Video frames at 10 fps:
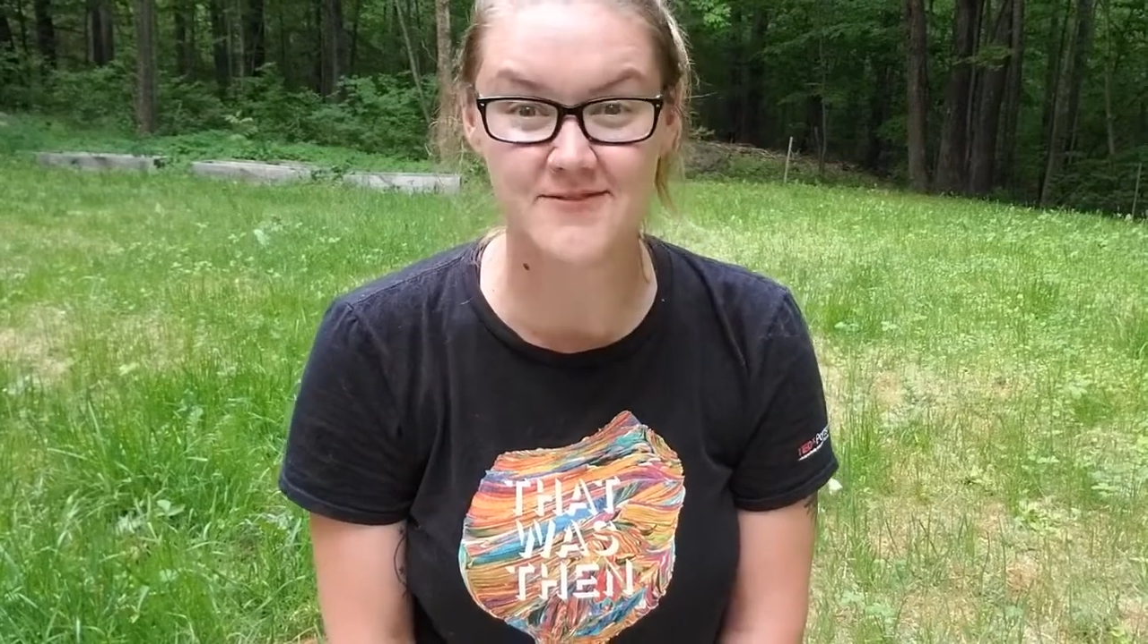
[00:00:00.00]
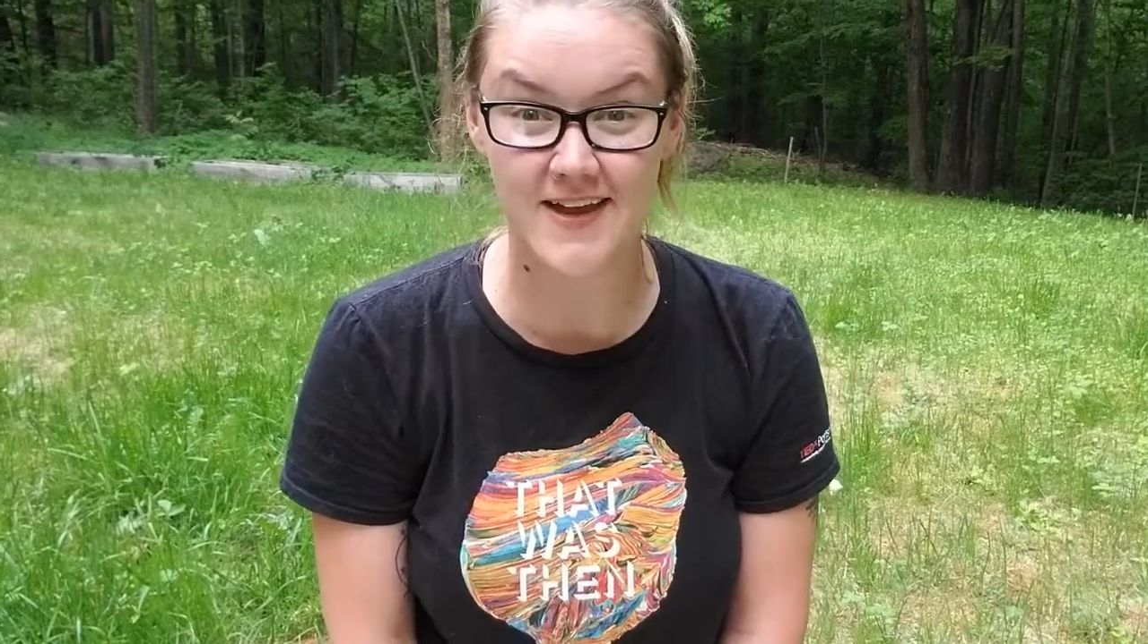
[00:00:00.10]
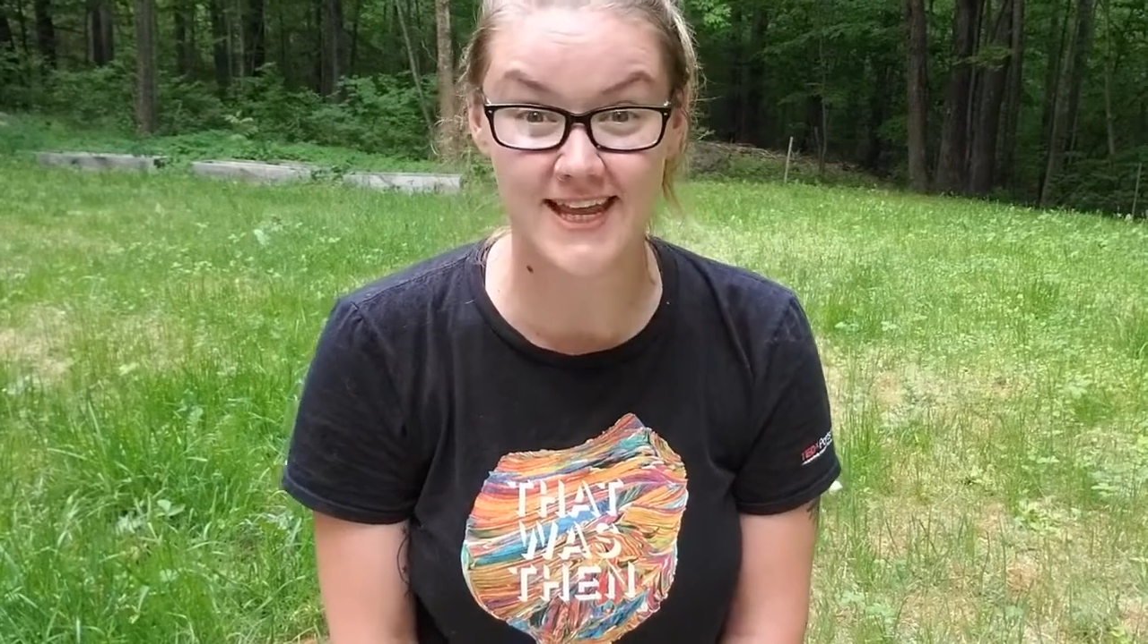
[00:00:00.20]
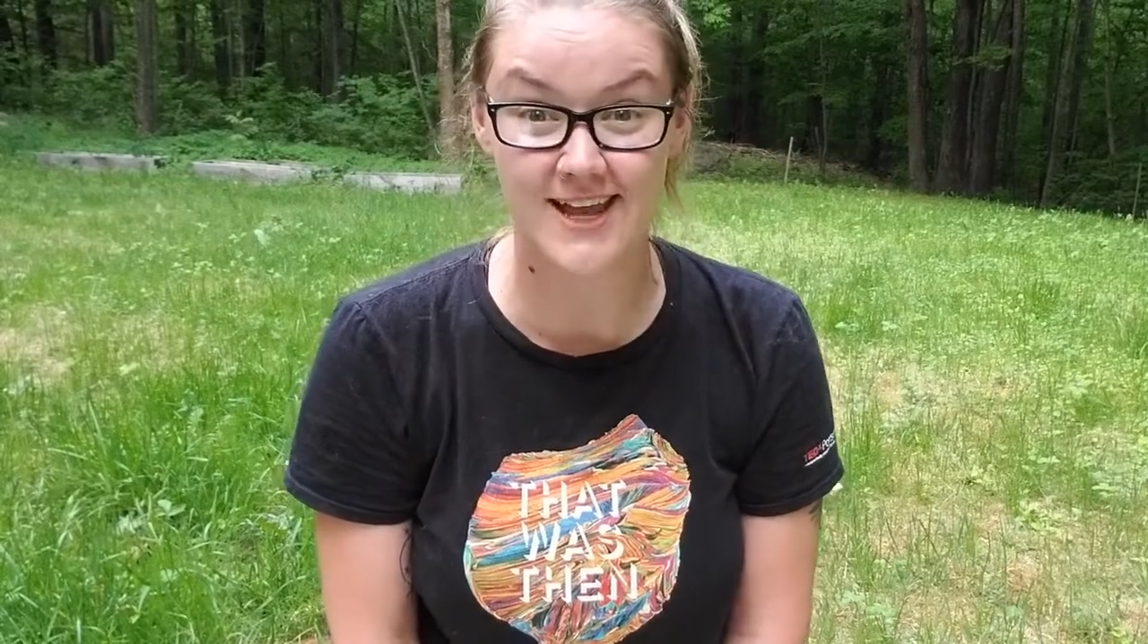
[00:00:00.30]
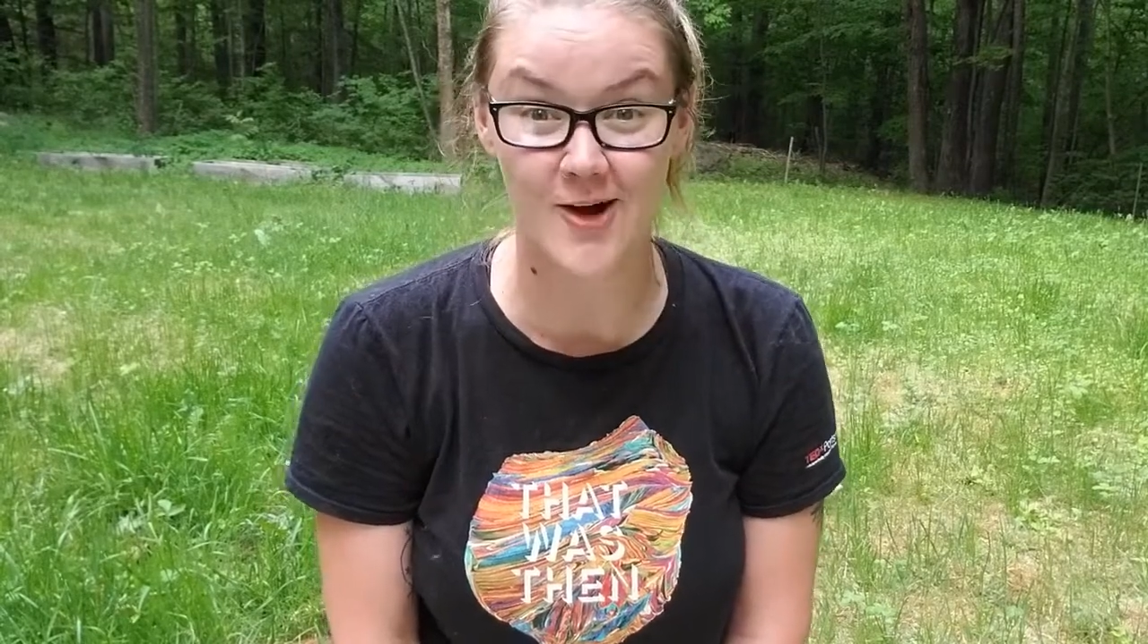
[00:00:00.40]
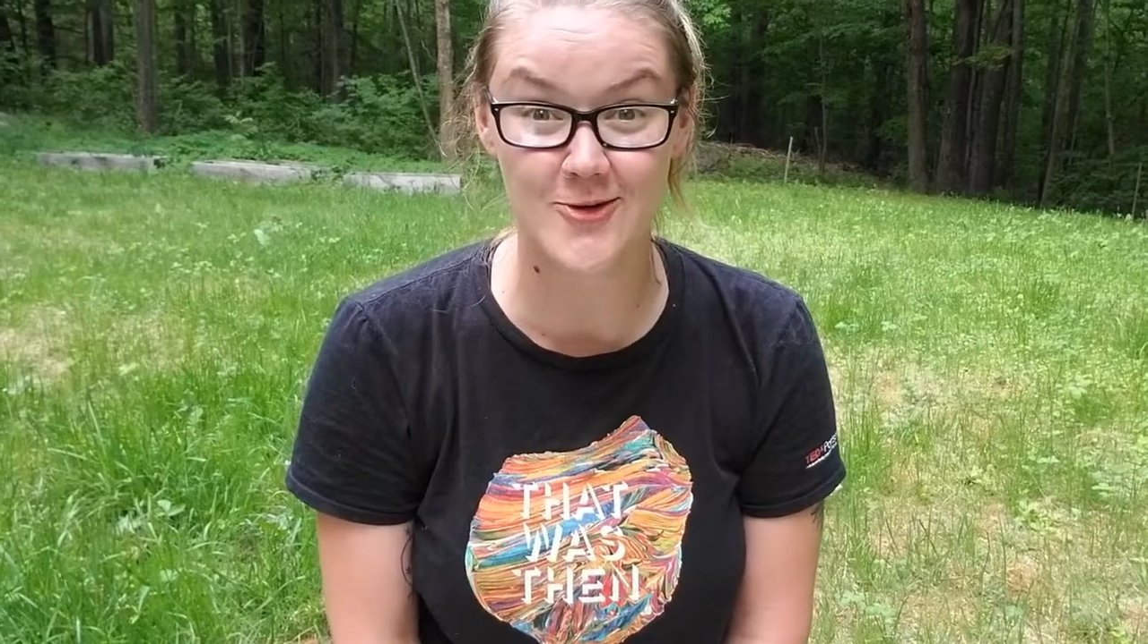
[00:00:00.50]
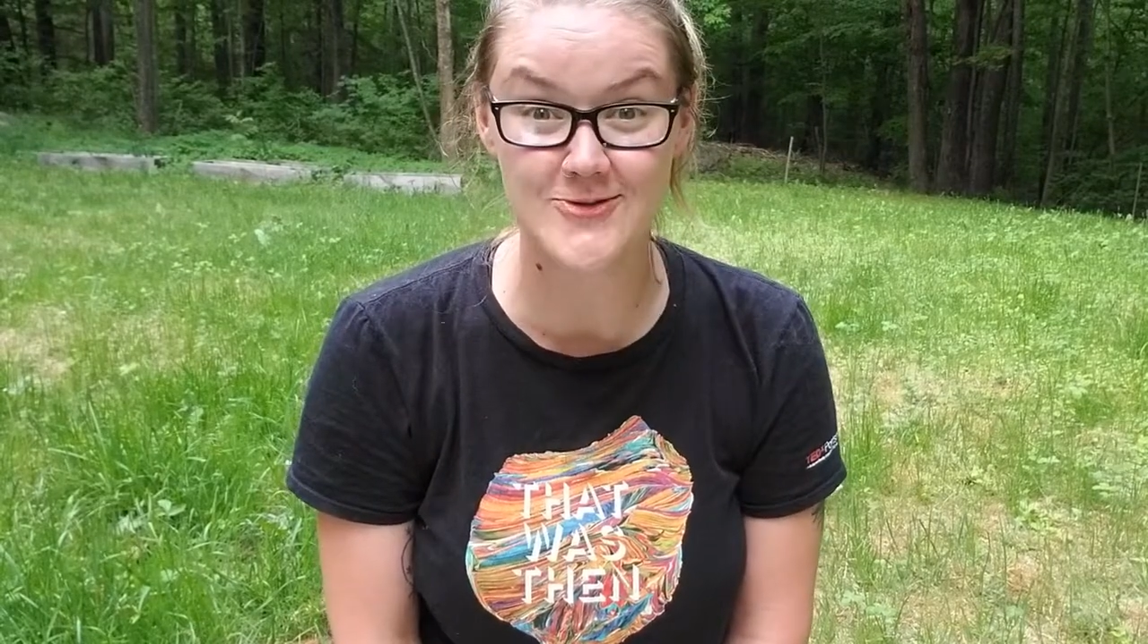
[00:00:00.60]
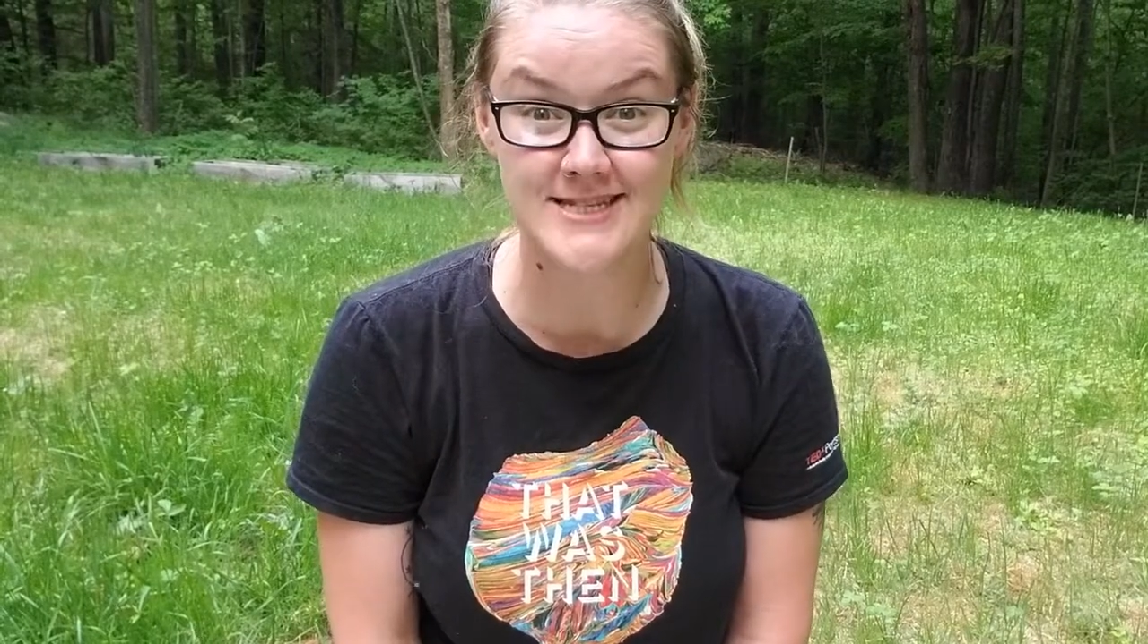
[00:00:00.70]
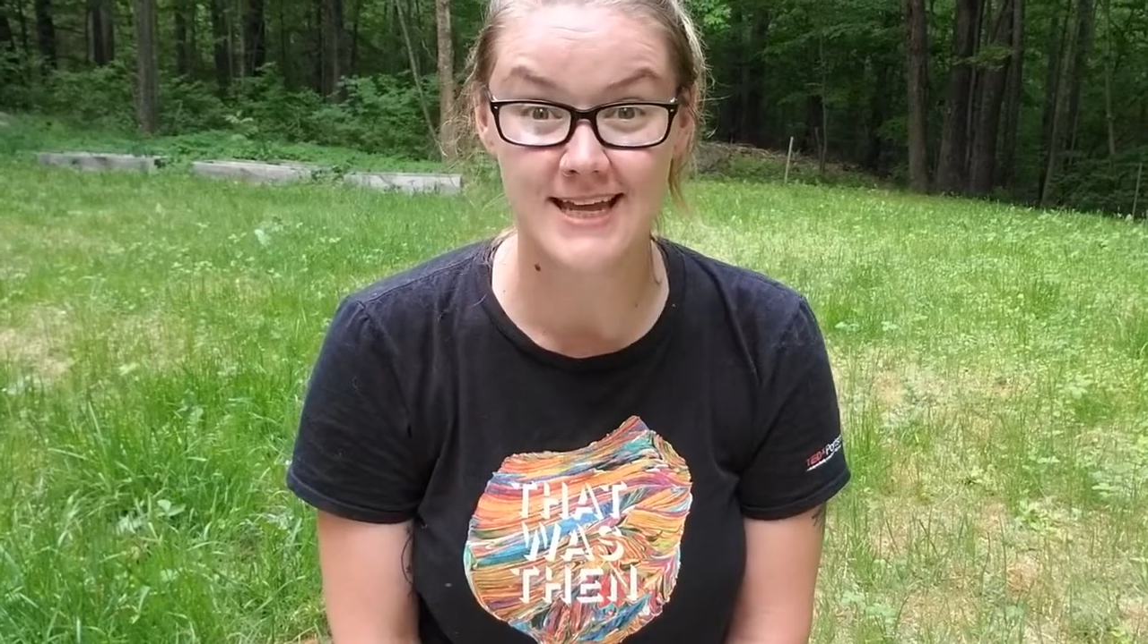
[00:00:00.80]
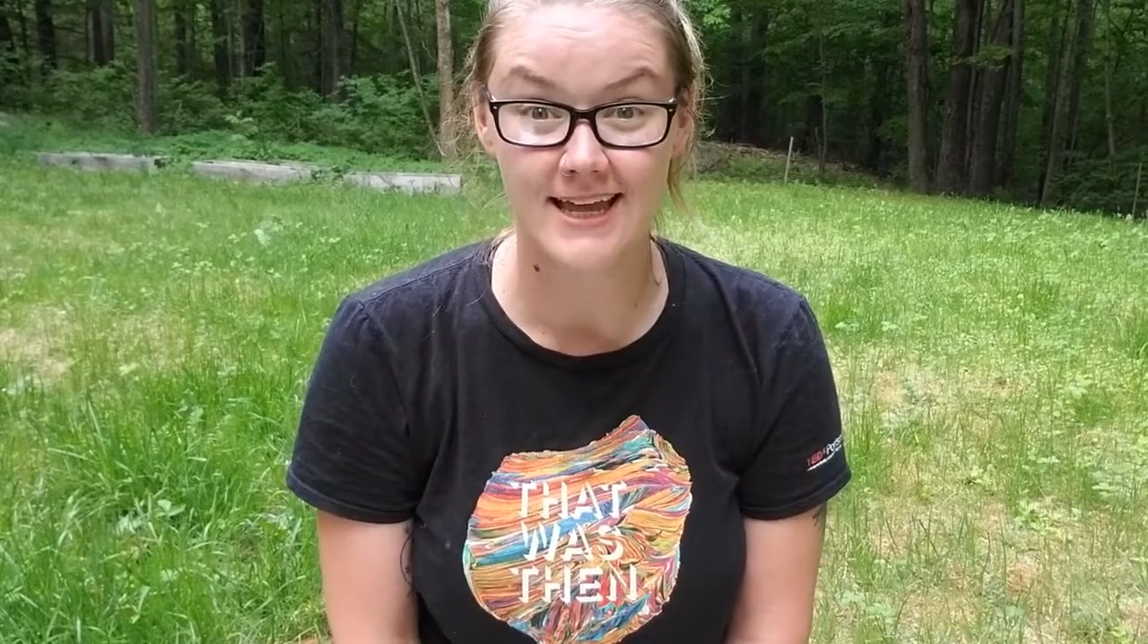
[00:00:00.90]

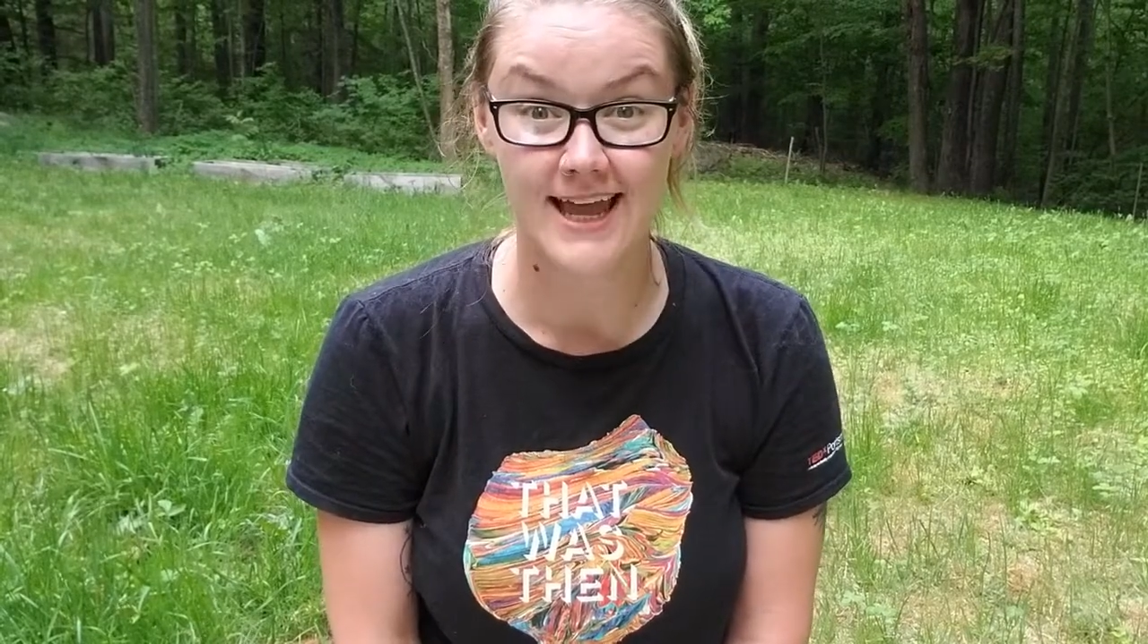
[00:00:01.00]
videos